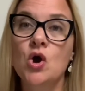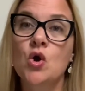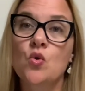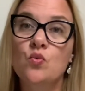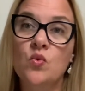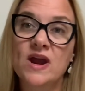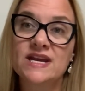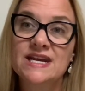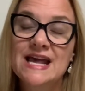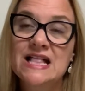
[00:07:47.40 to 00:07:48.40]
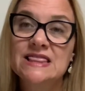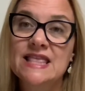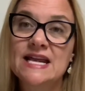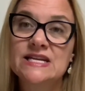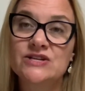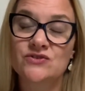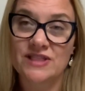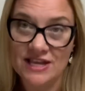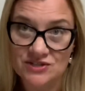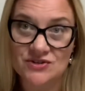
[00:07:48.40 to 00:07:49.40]
Writing out
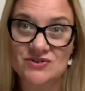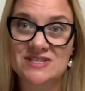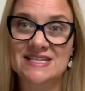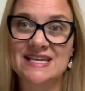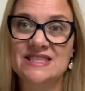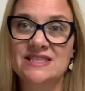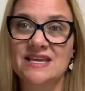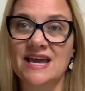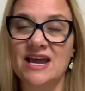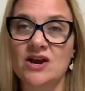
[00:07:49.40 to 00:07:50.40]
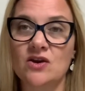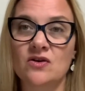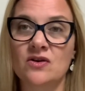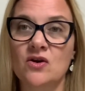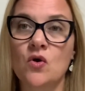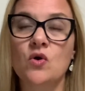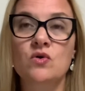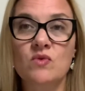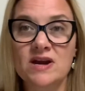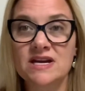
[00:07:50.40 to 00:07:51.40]
letters in the air, or
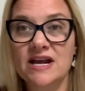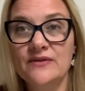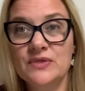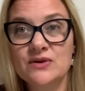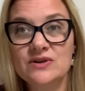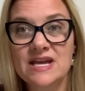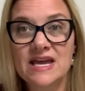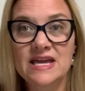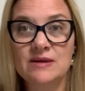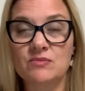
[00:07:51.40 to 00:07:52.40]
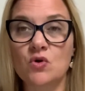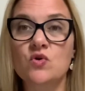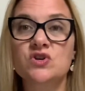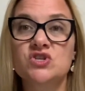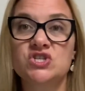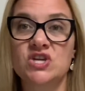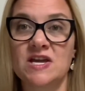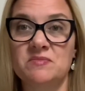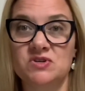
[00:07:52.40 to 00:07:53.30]
writing out their name, or shapes.